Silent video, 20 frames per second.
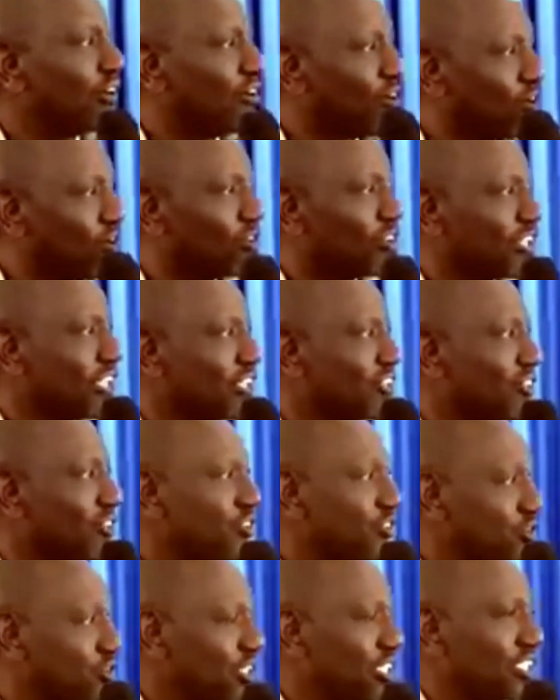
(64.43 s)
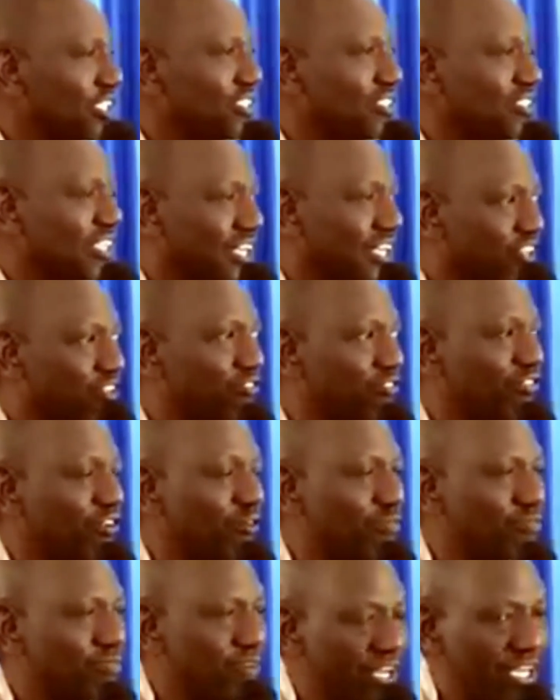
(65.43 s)
all that you're doing. Thank you for
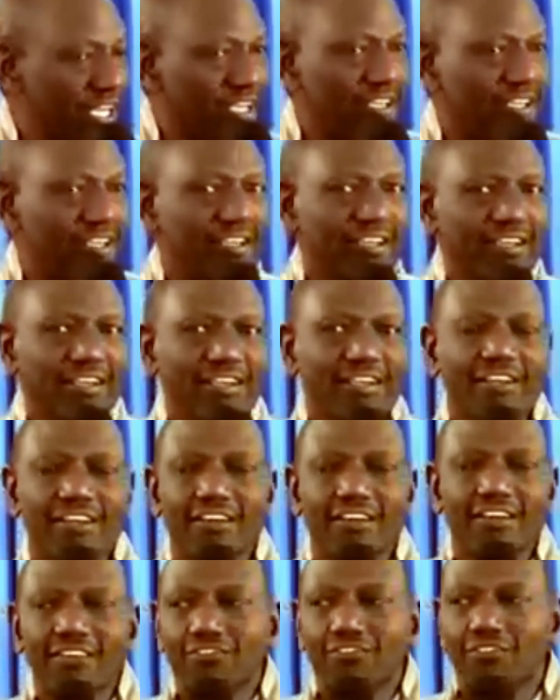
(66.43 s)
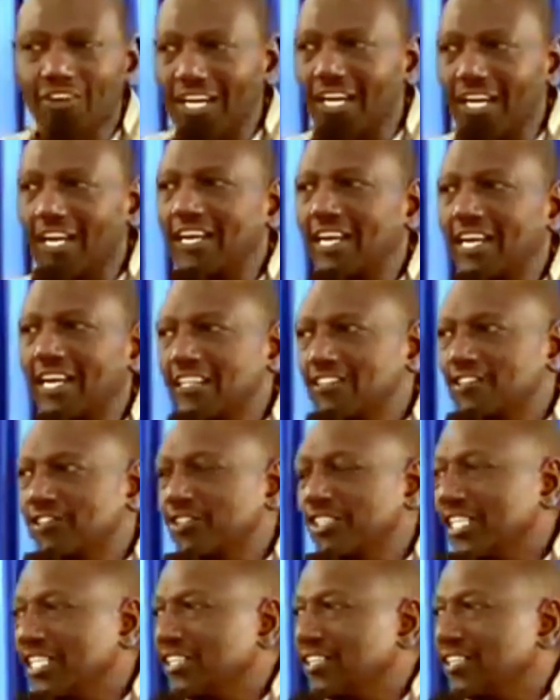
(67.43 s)
praying for our country.
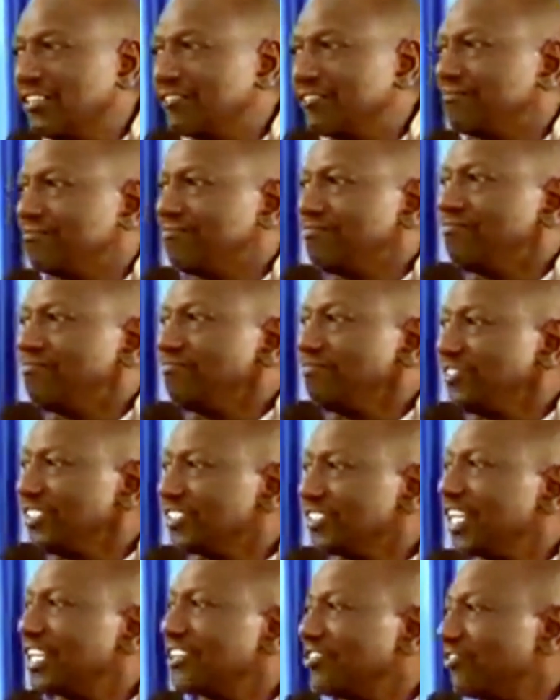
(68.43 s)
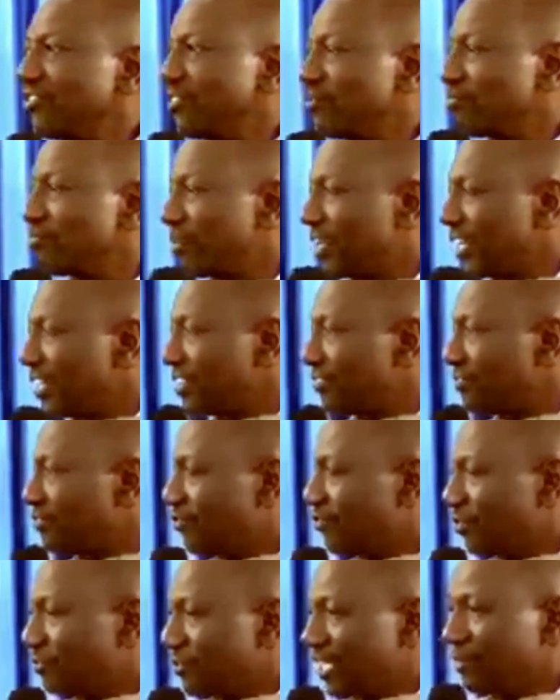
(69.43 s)
Thank you for praying
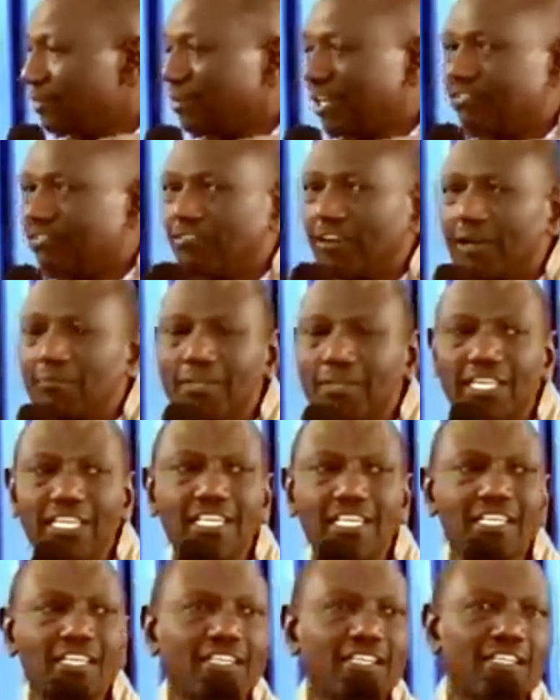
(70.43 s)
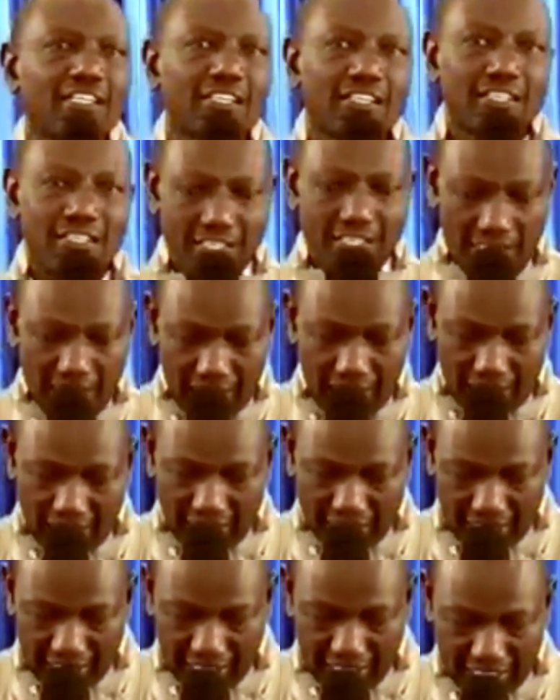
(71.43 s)
for me and my family.
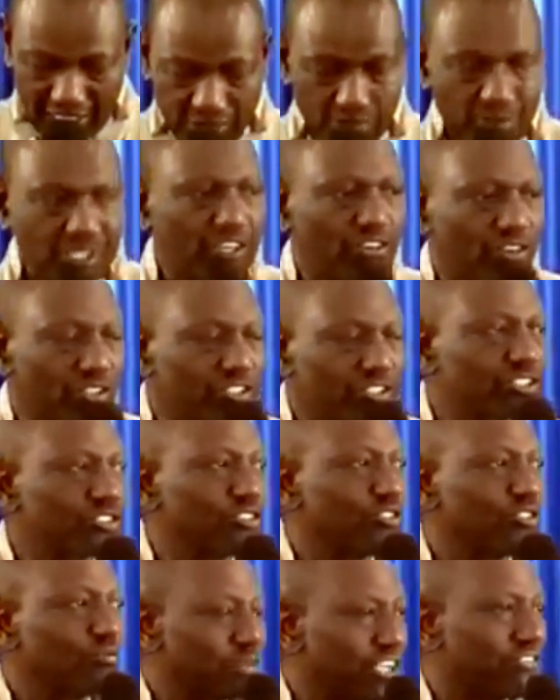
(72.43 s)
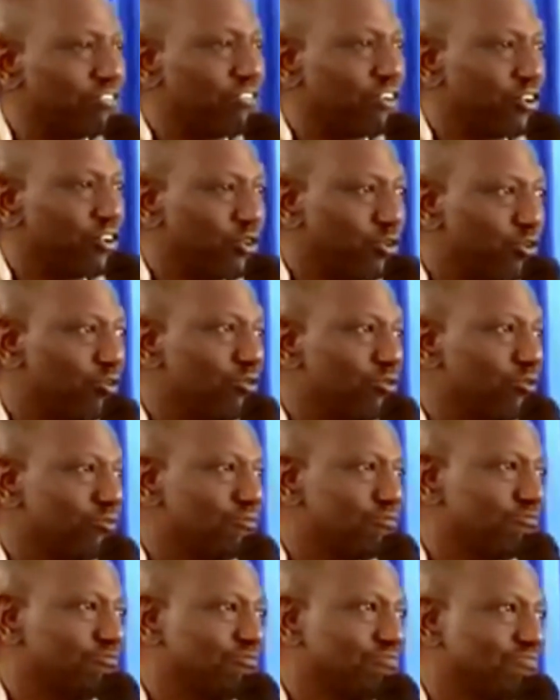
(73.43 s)
And we also pray for you.
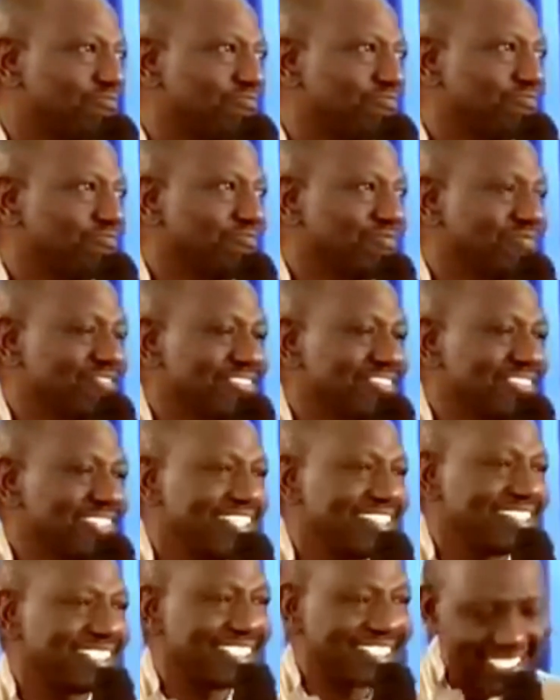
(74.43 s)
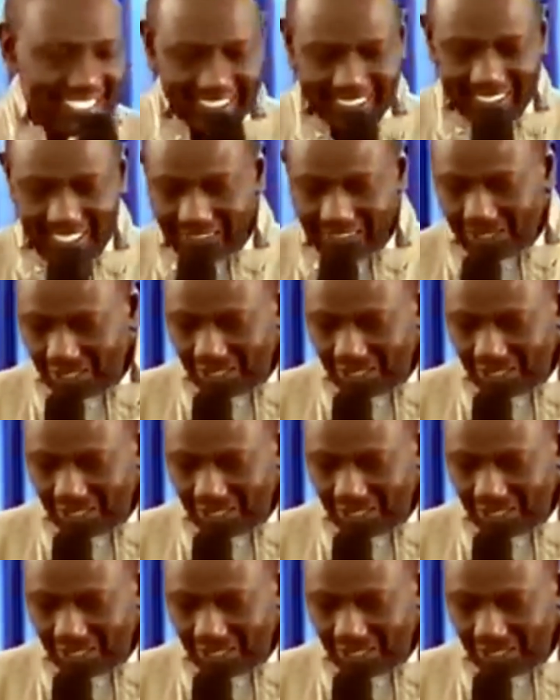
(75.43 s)
Asanteni sana kwa